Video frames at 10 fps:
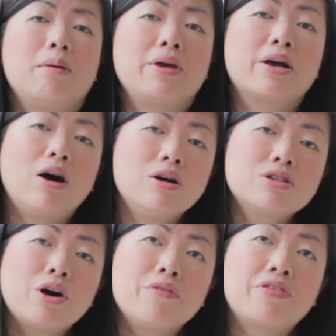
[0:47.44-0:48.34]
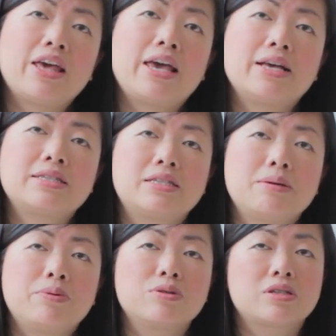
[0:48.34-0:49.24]
Because of the
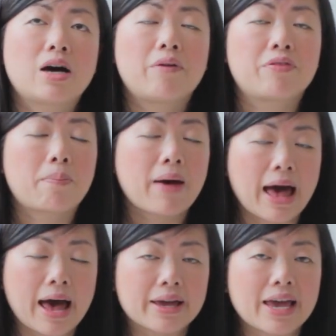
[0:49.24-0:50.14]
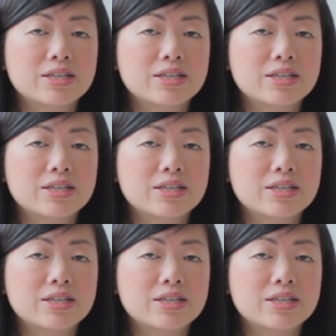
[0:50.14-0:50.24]
simple style of the bag,